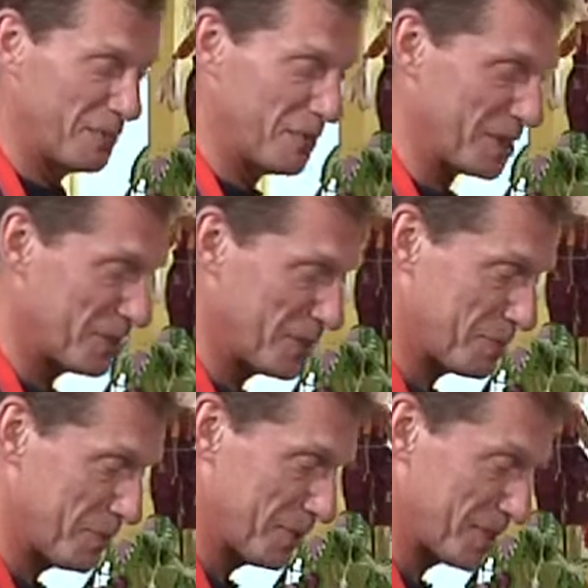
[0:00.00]
measuring
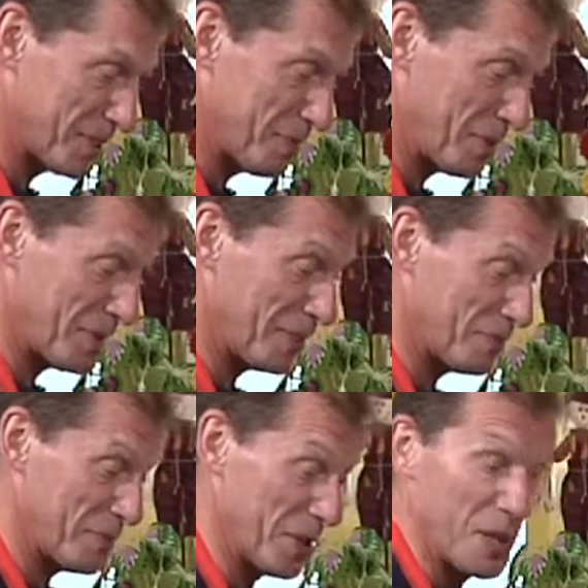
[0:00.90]
spoons. Because remember,
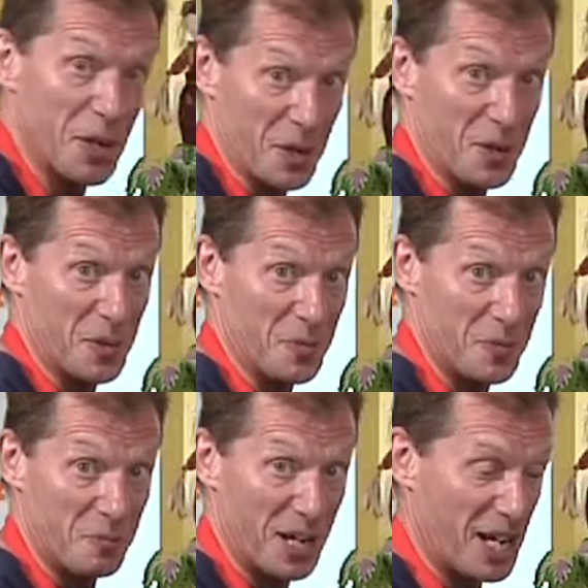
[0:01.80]

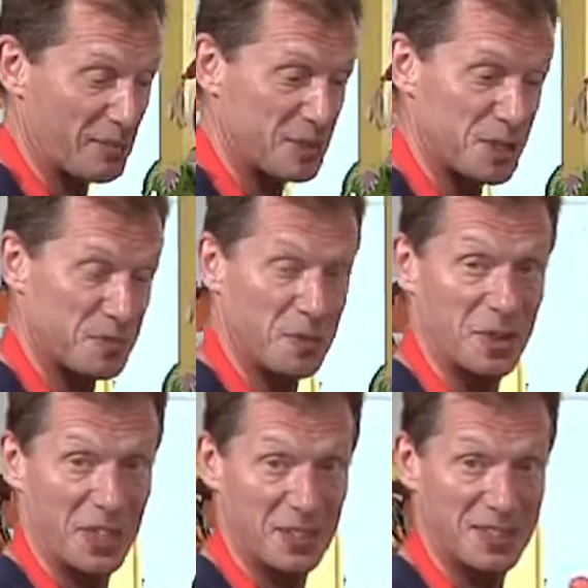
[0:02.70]
my half teaspoon on
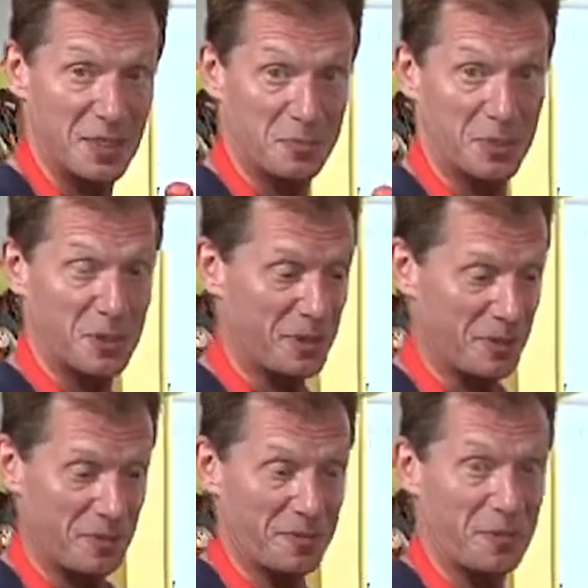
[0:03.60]
the other set broke
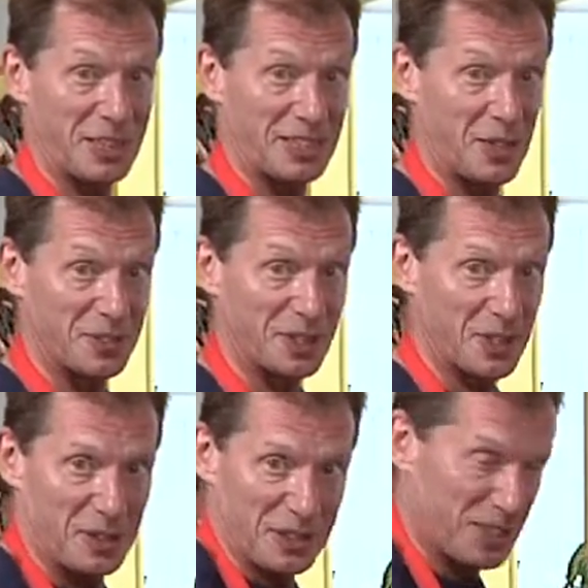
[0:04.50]
and went down the garbage